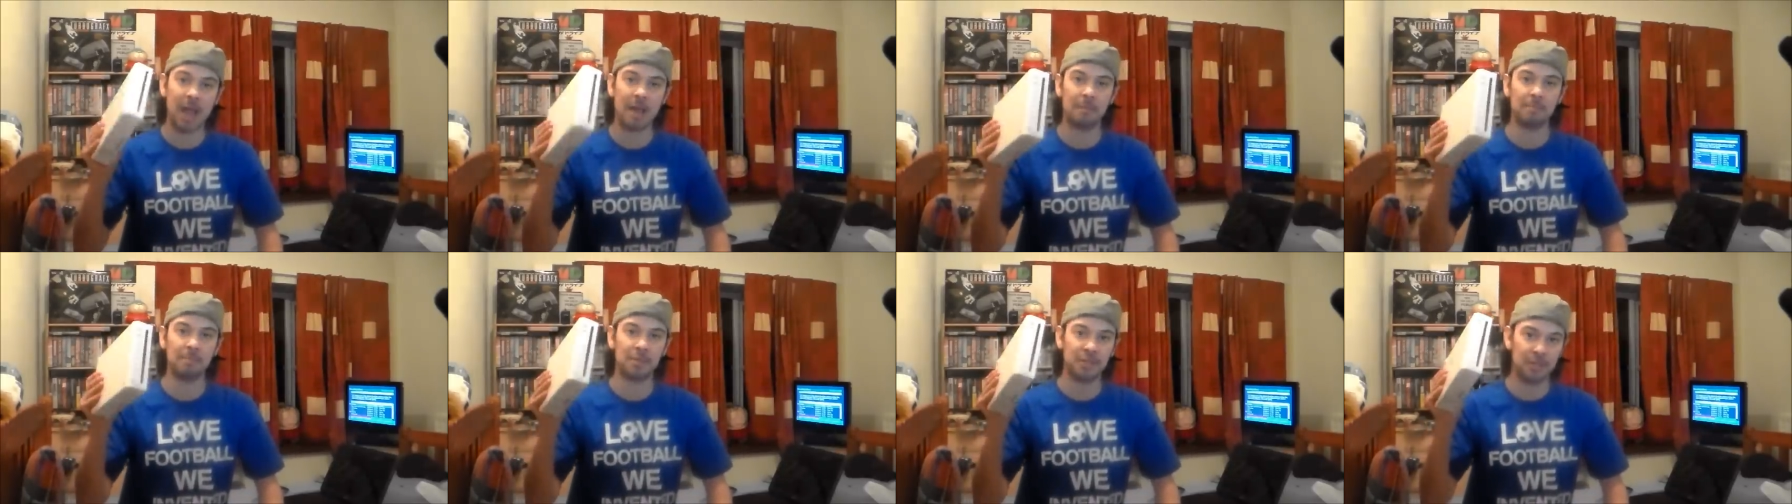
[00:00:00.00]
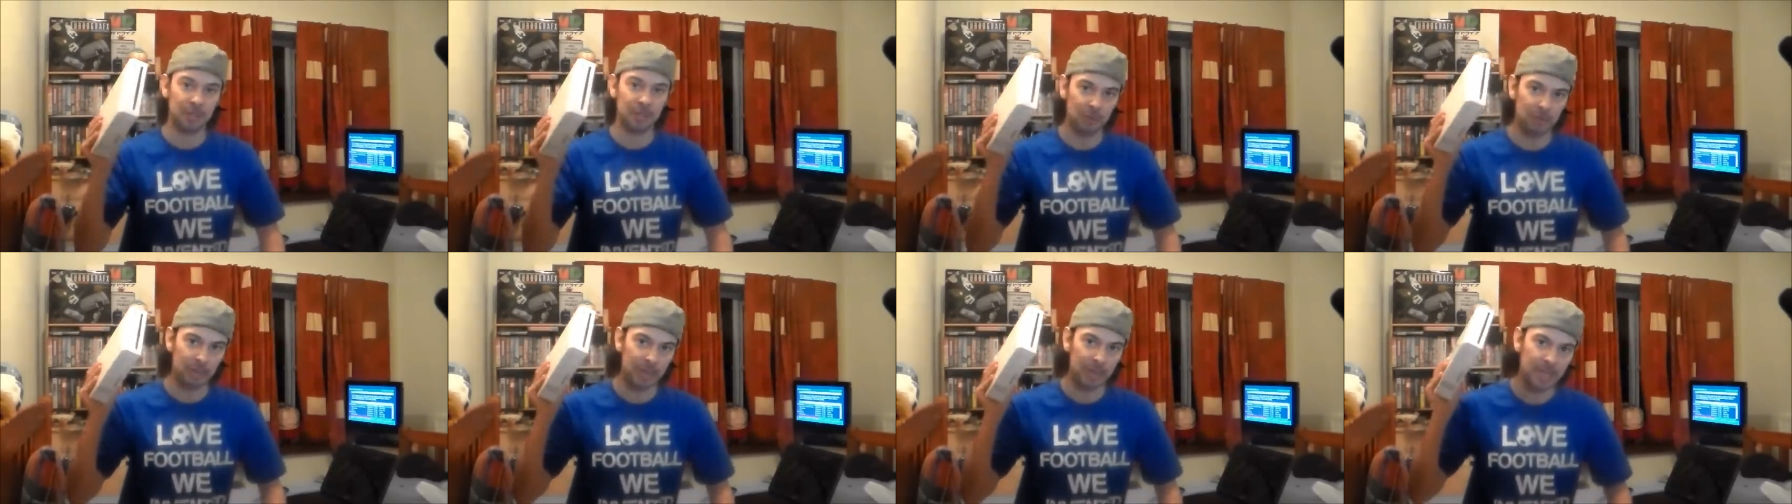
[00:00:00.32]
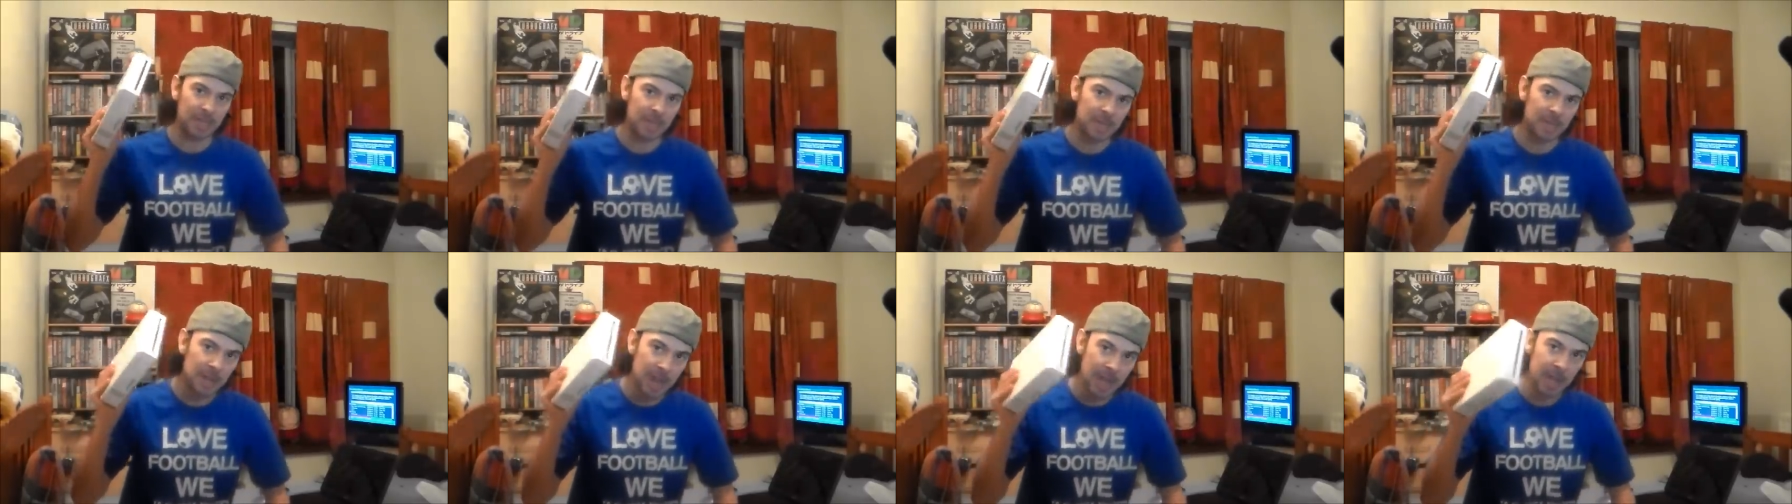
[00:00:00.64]

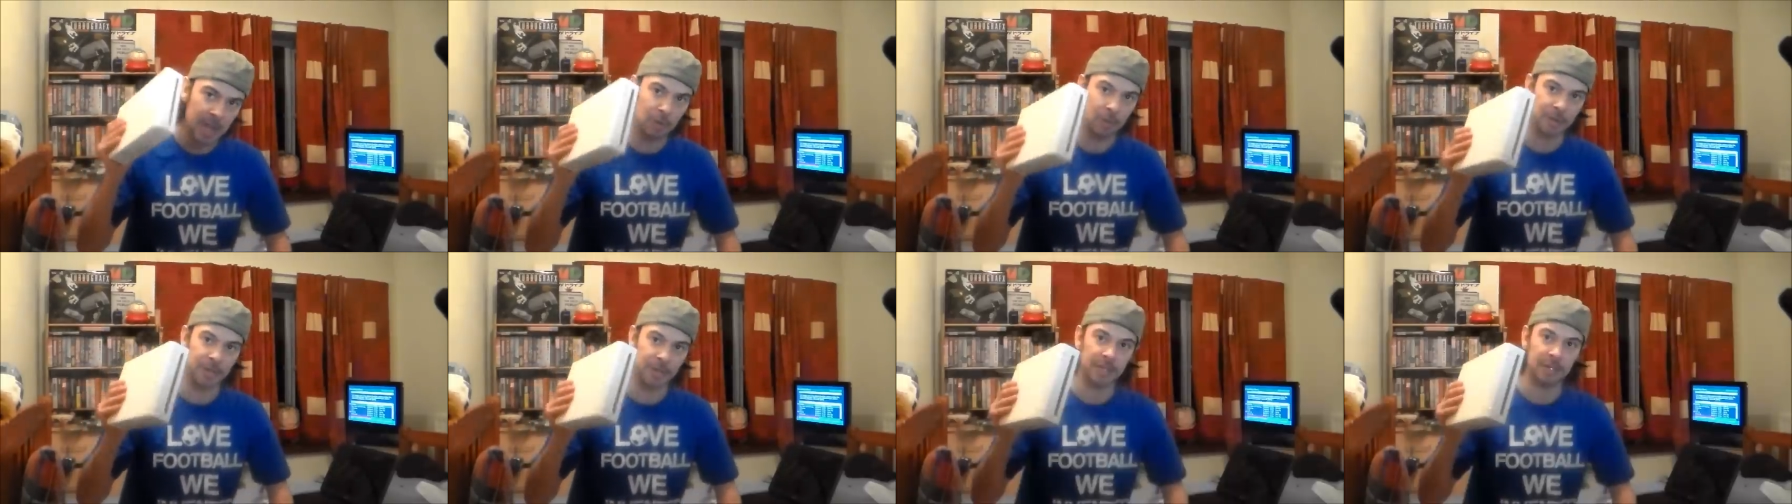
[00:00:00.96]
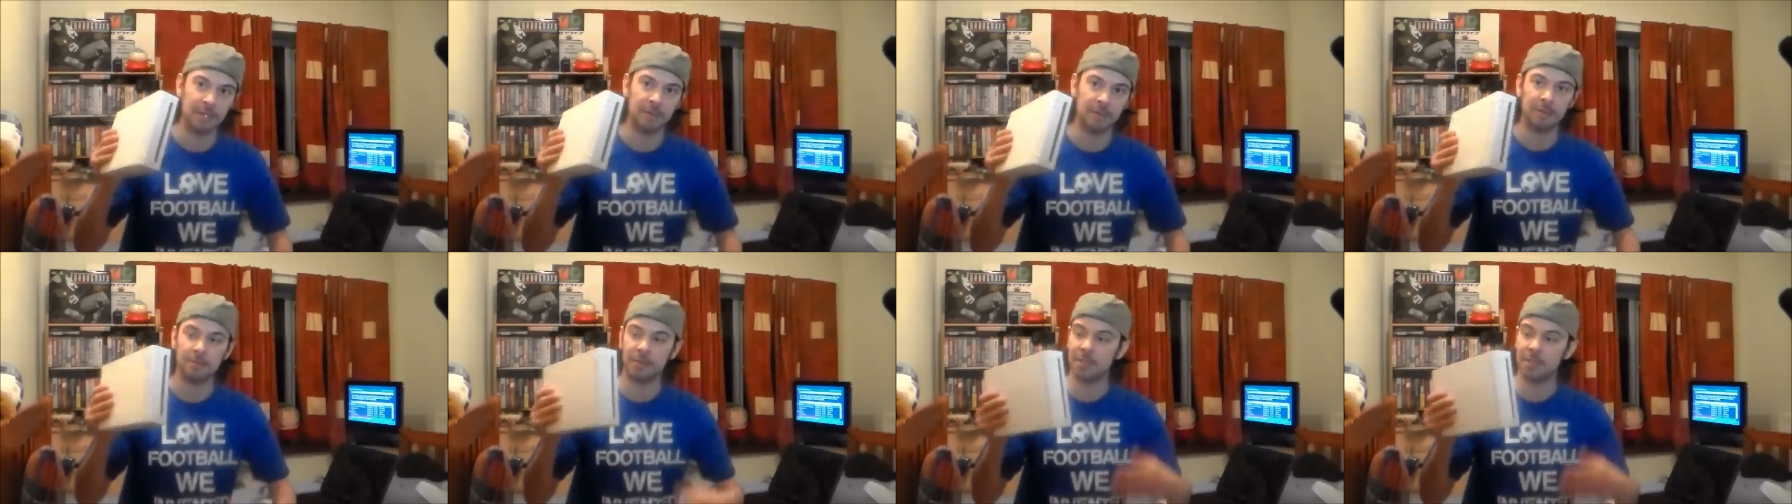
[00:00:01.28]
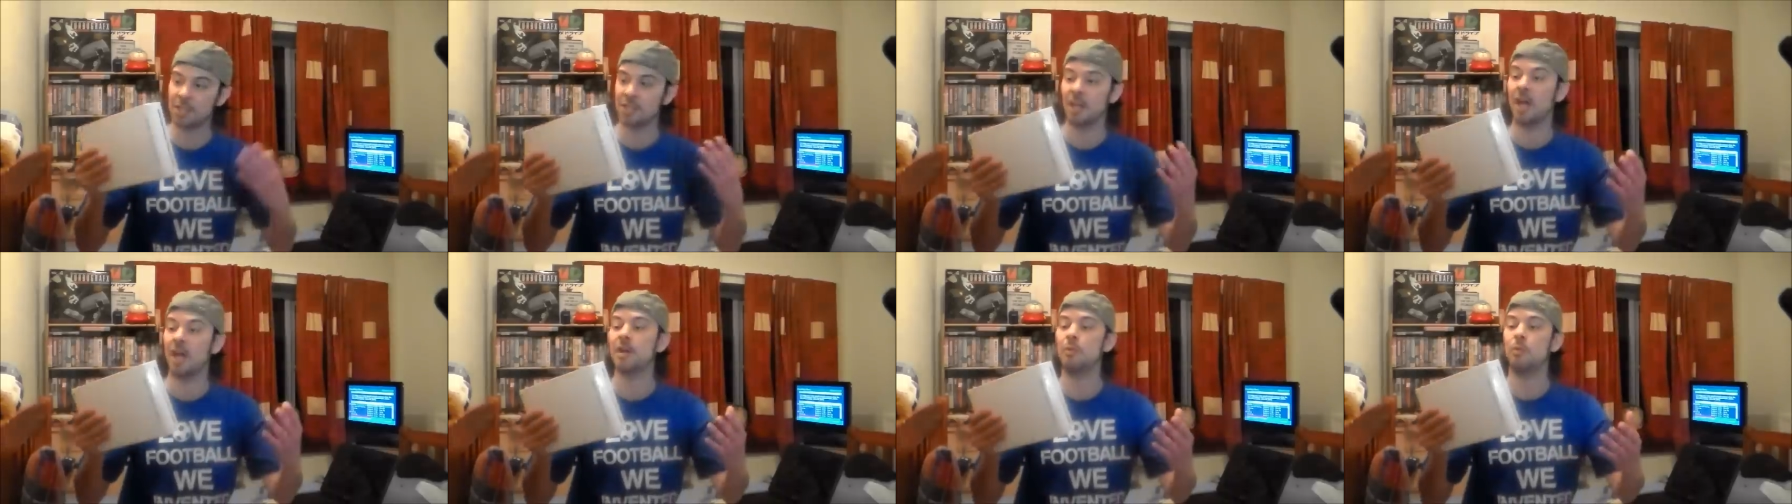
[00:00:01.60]
absolutely nailed it
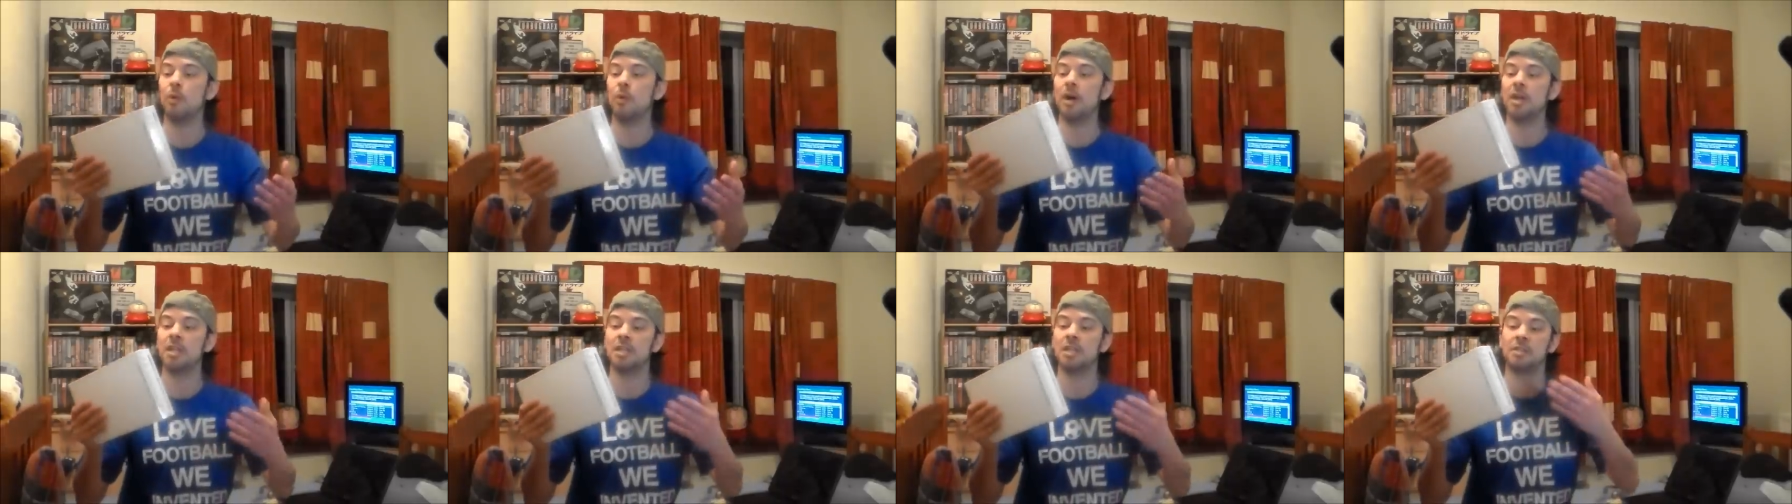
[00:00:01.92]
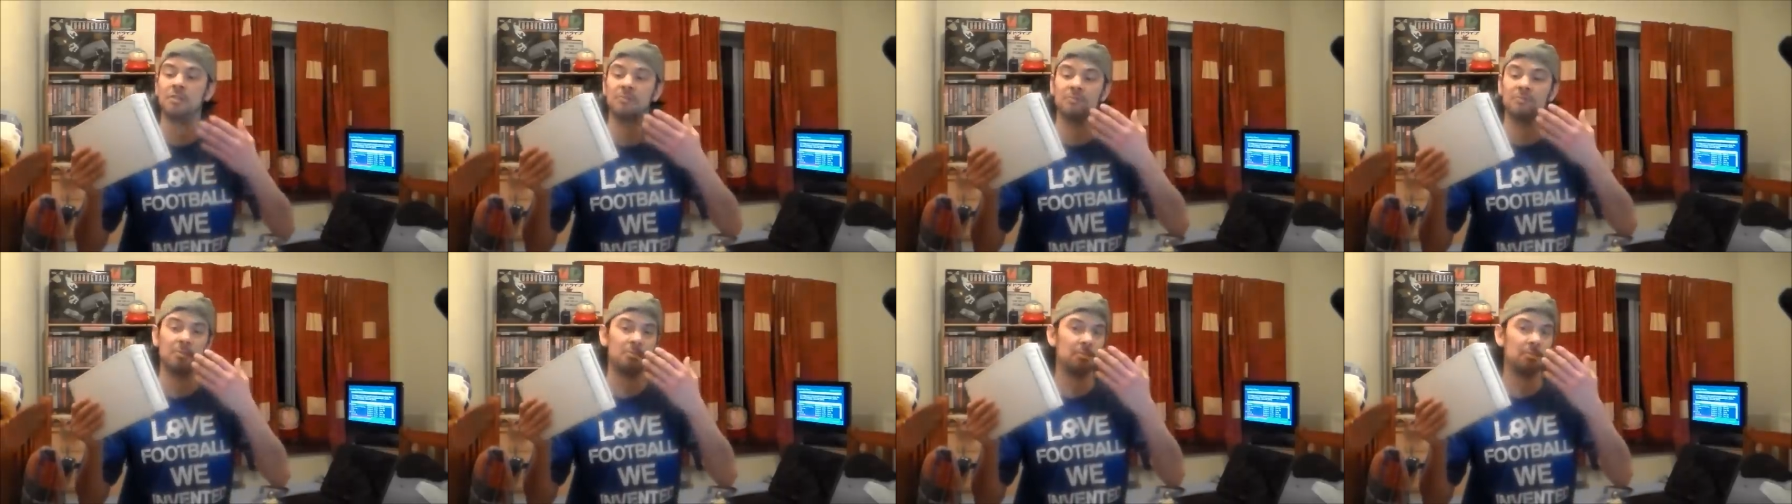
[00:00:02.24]
design-wise.